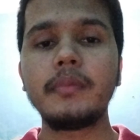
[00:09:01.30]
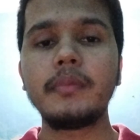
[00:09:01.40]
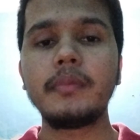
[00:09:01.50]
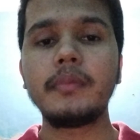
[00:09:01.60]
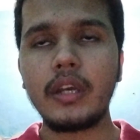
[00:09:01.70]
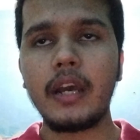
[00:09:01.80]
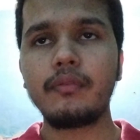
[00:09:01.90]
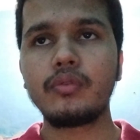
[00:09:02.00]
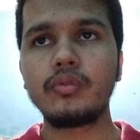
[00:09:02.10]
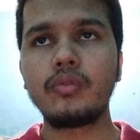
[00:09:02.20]
only you have
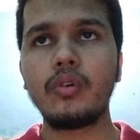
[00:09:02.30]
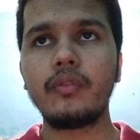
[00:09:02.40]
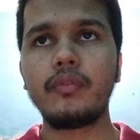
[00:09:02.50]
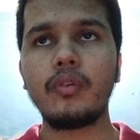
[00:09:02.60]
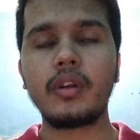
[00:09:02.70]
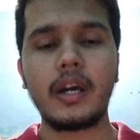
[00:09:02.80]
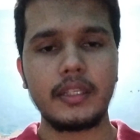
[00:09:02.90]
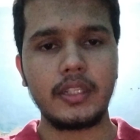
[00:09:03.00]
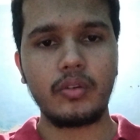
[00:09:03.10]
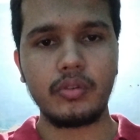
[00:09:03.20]
to go for
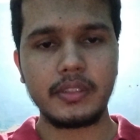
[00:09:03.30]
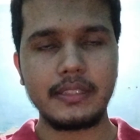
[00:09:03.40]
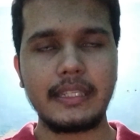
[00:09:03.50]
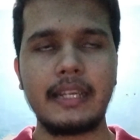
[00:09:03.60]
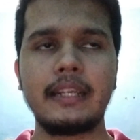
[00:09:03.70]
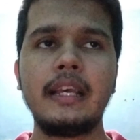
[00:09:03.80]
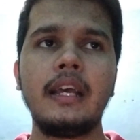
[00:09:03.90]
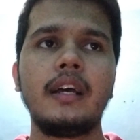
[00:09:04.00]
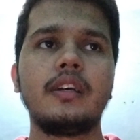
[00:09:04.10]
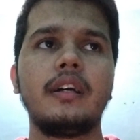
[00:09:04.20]
other questions, and
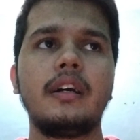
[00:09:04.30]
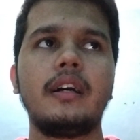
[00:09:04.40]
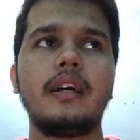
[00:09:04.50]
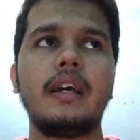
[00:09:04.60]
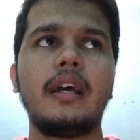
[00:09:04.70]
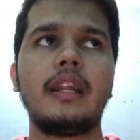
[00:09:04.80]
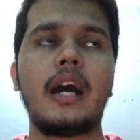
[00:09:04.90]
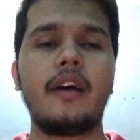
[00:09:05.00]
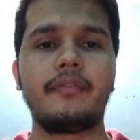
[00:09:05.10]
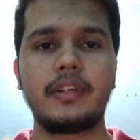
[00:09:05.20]

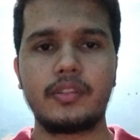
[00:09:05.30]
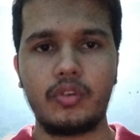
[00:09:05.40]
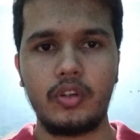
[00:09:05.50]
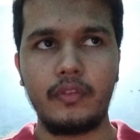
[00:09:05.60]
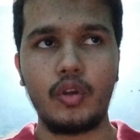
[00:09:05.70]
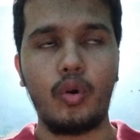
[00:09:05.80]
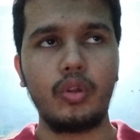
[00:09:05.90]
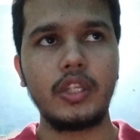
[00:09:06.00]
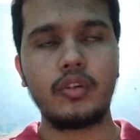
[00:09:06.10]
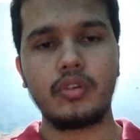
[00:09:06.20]
after solving
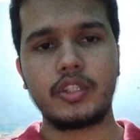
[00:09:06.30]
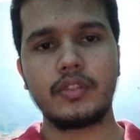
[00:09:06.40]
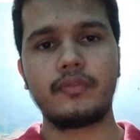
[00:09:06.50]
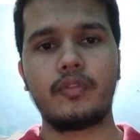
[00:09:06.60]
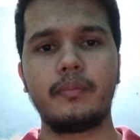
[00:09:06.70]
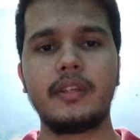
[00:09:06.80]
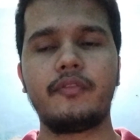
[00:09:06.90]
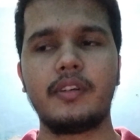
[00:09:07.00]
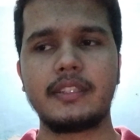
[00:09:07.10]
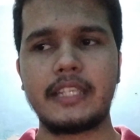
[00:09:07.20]
all the questions from the
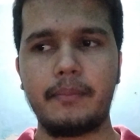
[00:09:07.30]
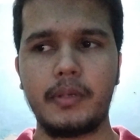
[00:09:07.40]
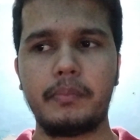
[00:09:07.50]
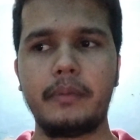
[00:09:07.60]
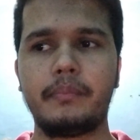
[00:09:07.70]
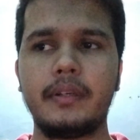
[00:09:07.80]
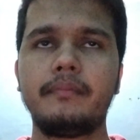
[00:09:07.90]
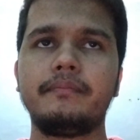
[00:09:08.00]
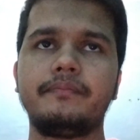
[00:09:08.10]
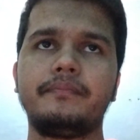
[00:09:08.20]
first sample paper,